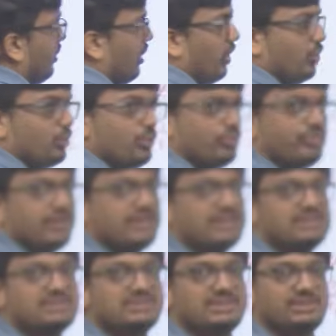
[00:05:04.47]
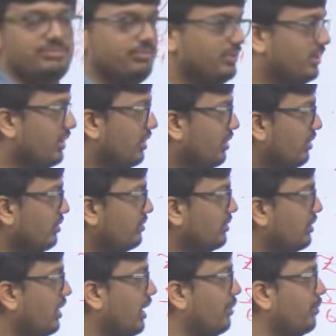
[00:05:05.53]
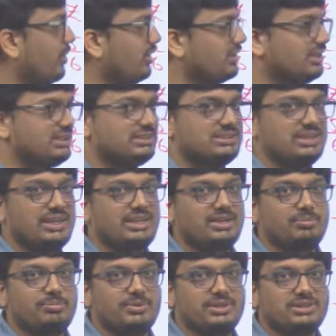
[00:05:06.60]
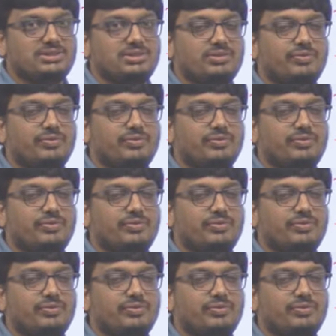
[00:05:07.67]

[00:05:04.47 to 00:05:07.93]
How to find LCM? Among these 3 numbers,